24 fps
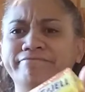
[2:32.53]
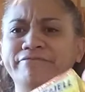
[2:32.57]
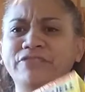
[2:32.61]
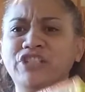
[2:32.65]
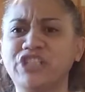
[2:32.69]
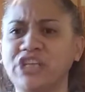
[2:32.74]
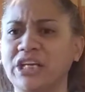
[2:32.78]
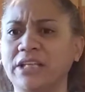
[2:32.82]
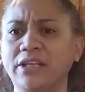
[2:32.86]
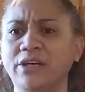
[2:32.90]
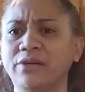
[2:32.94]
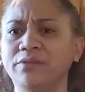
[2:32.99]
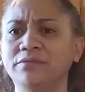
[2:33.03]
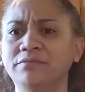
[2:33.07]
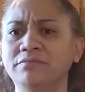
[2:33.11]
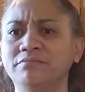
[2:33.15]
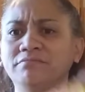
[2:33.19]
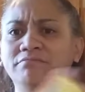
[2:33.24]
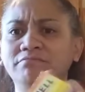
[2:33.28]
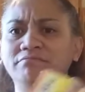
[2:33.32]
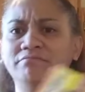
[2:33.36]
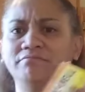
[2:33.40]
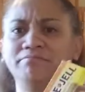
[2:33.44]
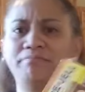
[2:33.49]
Jello
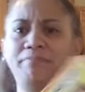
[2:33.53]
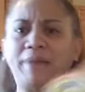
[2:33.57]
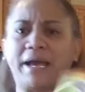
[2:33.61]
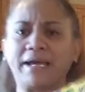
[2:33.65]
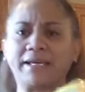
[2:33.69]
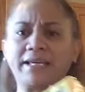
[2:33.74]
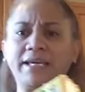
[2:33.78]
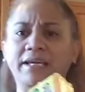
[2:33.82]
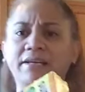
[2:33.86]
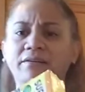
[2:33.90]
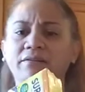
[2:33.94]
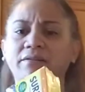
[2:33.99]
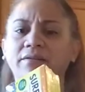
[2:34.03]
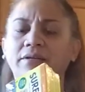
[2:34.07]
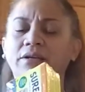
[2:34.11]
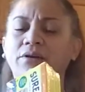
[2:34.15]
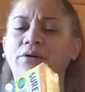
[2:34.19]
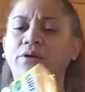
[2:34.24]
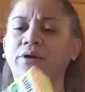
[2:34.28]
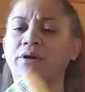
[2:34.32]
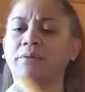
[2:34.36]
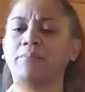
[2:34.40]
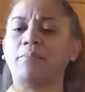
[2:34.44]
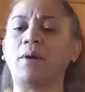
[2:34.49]
packet
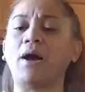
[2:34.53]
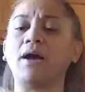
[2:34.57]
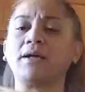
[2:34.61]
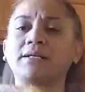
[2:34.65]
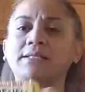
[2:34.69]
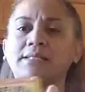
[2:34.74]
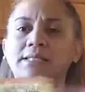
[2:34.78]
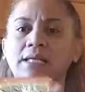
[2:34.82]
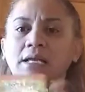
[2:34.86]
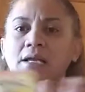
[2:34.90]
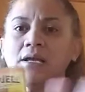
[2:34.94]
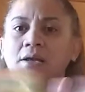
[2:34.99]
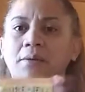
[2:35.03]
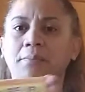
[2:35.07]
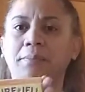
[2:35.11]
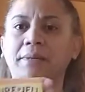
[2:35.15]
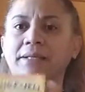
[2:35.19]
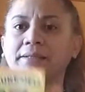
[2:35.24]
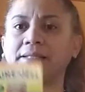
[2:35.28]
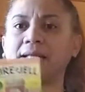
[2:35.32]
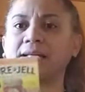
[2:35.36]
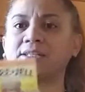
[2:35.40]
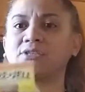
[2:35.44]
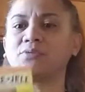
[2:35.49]
or a box,
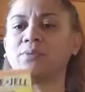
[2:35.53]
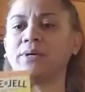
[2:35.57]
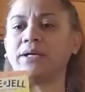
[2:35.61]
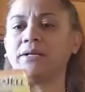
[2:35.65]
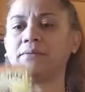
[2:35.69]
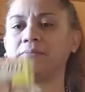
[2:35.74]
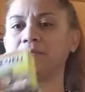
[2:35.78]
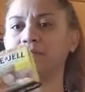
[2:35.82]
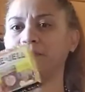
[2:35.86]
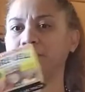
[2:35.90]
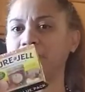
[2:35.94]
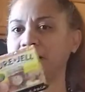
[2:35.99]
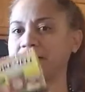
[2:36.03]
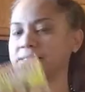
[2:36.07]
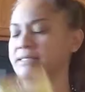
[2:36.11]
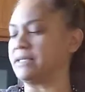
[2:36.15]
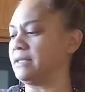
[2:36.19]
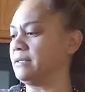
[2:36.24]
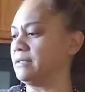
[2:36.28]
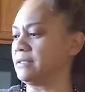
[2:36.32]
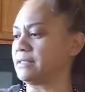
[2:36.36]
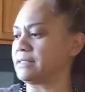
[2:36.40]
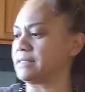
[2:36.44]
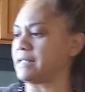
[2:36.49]
but that's what
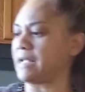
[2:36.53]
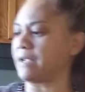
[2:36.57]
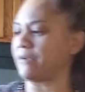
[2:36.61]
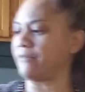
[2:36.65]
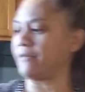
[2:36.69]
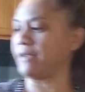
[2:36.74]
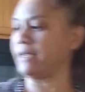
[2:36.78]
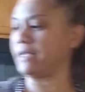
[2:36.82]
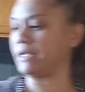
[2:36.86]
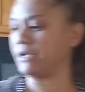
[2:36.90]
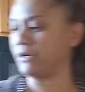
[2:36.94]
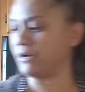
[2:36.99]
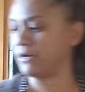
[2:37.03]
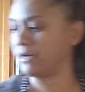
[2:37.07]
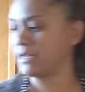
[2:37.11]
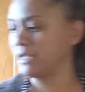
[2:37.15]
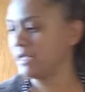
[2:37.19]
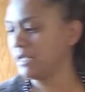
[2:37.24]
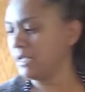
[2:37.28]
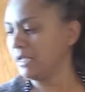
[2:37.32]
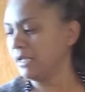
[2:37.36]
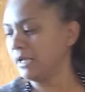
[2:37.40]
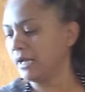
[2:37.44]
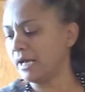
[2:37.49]
pectin looks like right here.
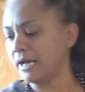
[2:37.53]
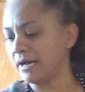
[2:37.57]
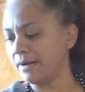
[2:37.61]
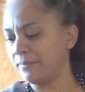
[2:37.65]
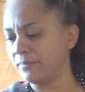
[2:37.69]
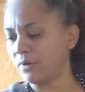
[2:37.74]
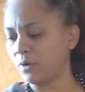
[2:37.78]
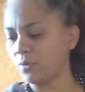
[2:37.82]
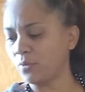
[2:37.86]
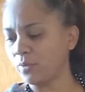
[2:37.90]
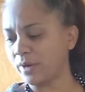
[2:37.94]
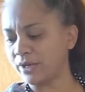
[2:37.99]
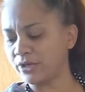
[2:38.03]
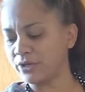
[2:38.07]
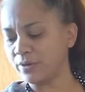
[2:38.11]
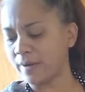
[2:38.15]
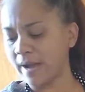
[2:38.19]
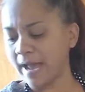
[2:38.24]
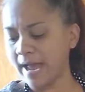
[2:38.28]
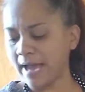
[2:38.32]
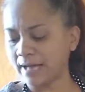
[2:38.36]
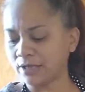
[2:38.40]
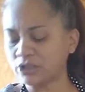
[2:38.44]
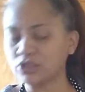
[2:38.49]
When you
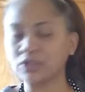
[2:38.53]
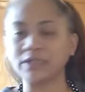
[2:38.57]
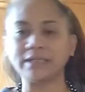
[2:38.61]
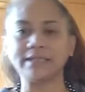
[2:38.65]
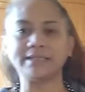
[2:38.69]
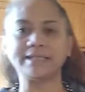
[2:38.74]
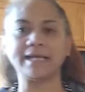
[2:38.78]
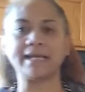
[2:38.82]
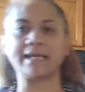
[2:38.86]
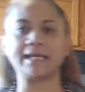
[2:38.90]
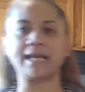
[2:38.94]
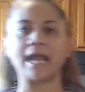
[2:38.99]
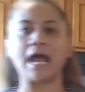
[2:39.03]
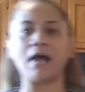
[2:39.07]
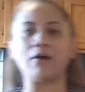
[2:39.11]
actually take it